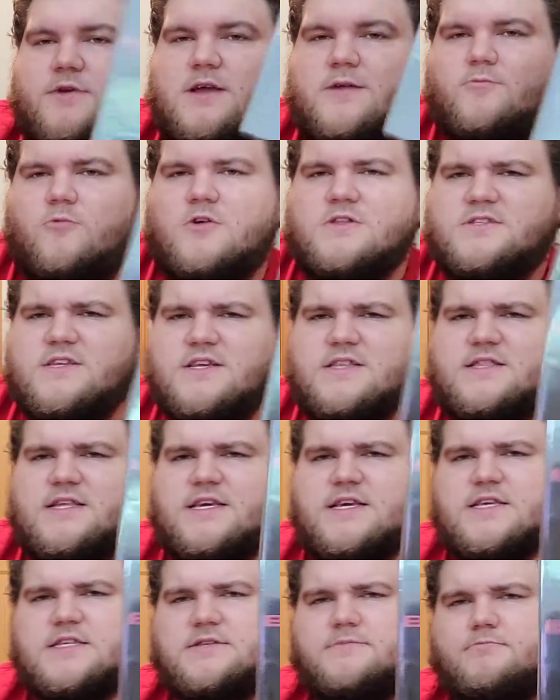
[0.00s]
had ones like
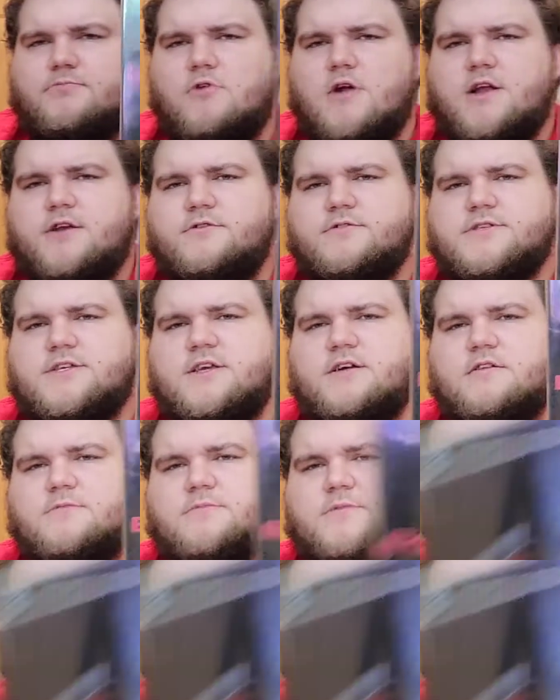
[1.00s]
these, brand new sealed,